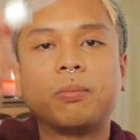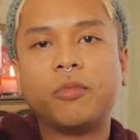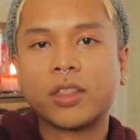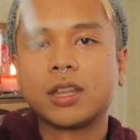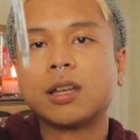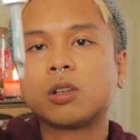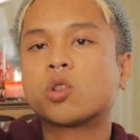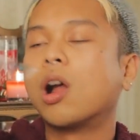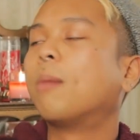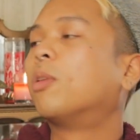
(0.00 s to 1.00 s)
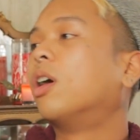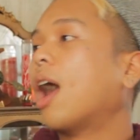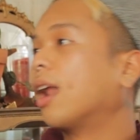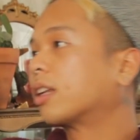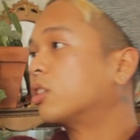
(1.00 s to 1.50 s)
Fill a little dropper.
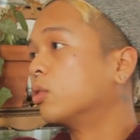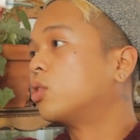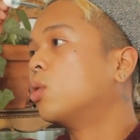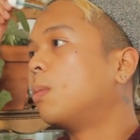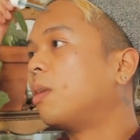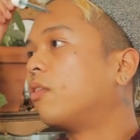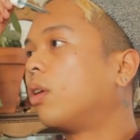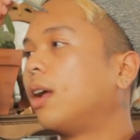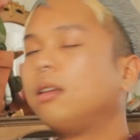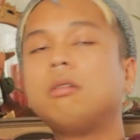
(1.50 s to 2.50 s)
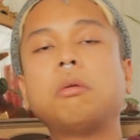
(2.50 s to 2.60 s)
I like to do 2 on my forehead.